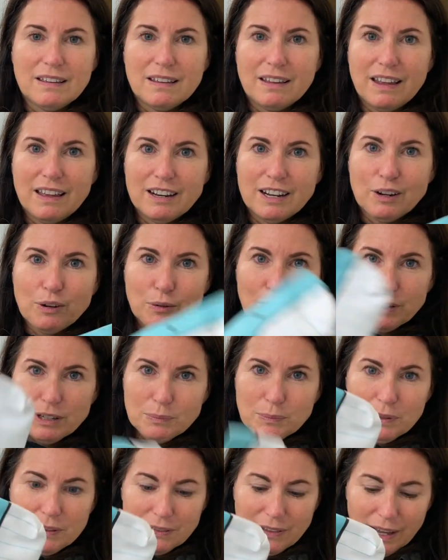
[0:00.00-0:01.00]
And I'm going to
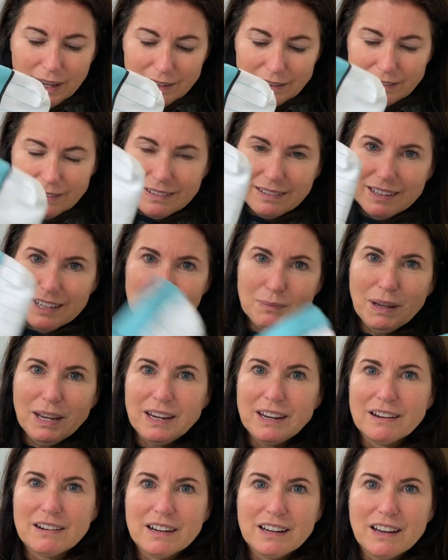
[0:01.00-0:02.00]
put that in my
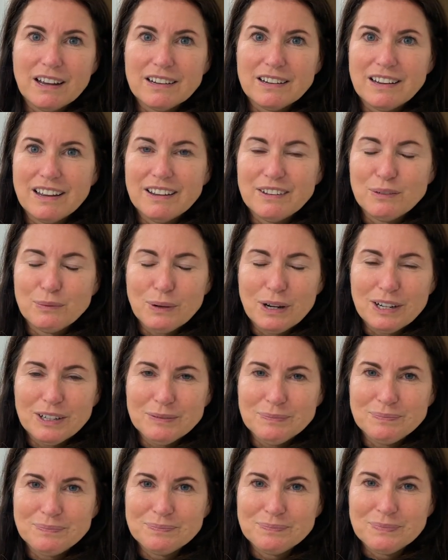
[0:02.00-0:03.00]
carry-on as well.